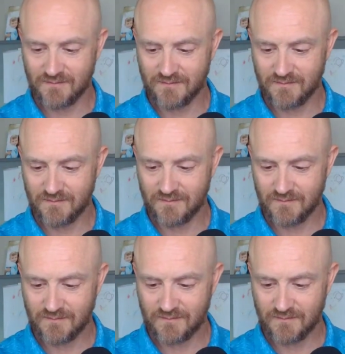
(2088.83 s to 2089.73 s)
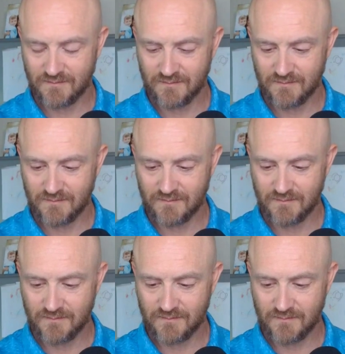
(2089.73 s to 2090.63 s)

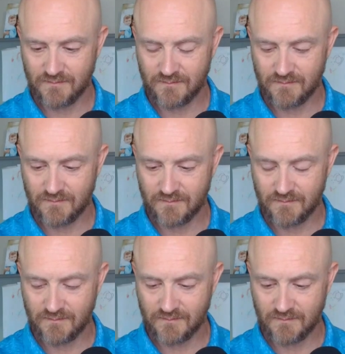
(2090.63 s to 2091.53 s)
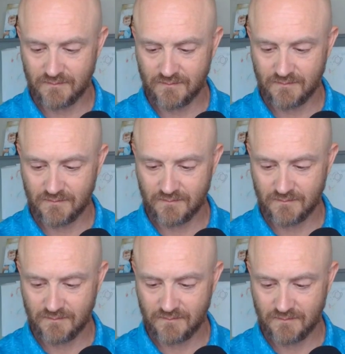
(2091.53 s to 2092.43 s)

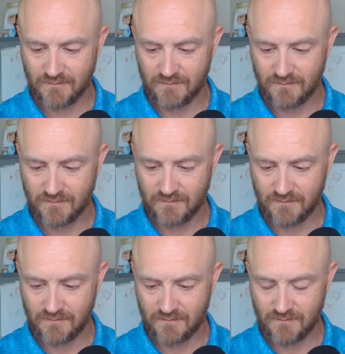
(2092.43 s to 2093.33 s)
No words are spoken by the person on screen.